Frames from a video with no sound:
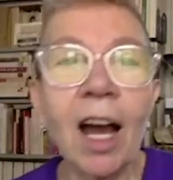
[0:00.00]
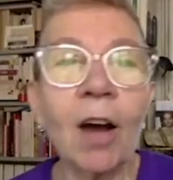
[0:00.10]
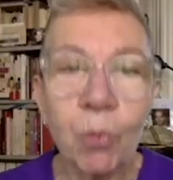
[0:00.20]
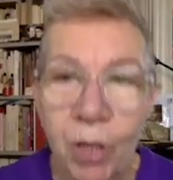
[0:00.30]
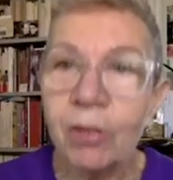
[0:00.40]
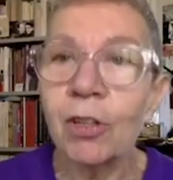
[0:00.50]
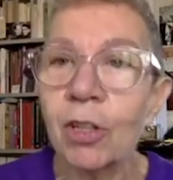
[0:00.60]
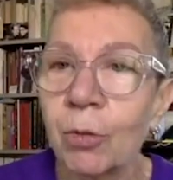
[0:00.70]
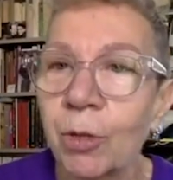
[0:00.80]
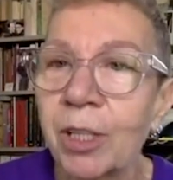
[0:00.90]
now with the
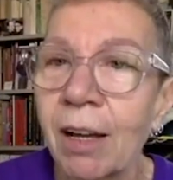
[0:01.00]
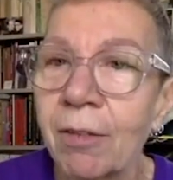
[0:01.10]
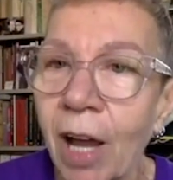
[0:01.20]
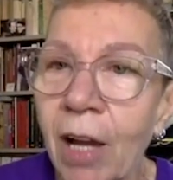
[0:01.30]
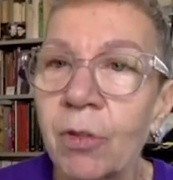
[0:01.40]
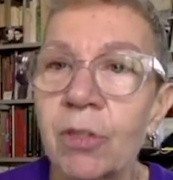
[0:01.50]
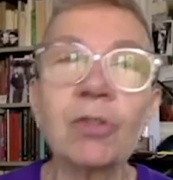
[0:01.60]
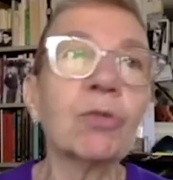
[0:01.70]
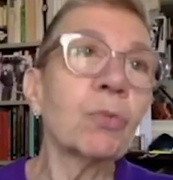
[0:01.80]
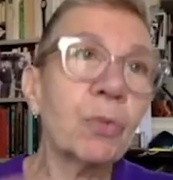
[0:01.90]

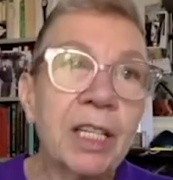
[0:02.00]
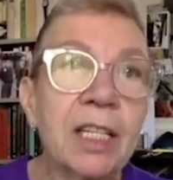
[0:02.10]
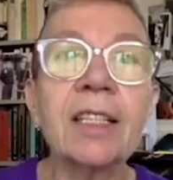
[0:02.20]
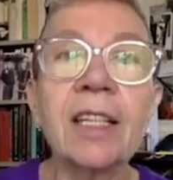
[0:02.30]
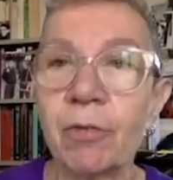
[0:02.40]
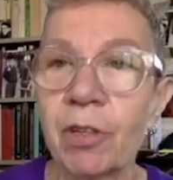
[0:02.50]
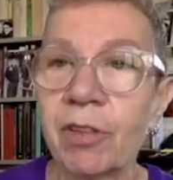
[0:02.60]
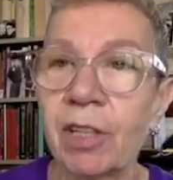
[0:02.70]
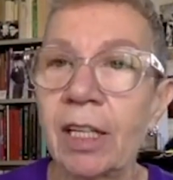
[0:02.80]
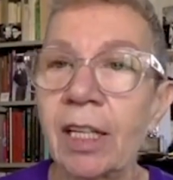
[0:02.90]
coronavirus to read
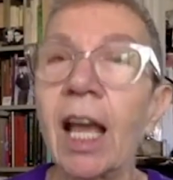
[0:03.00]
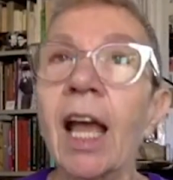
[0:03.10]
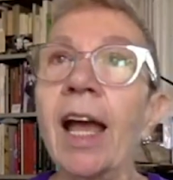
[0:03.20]
everything